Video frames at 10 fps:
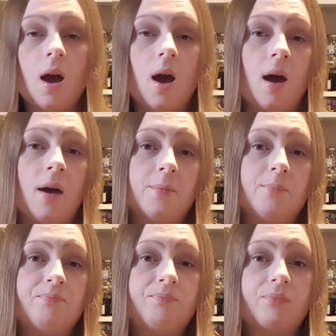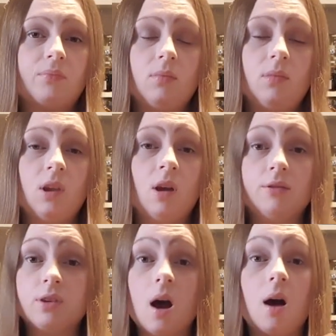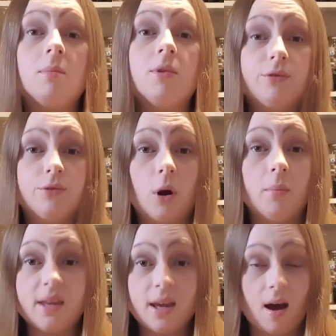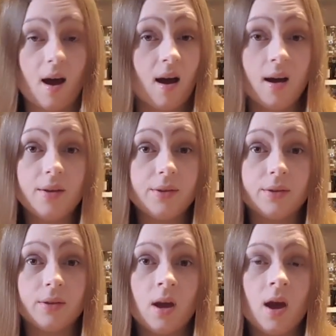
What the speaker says: have come from the earth.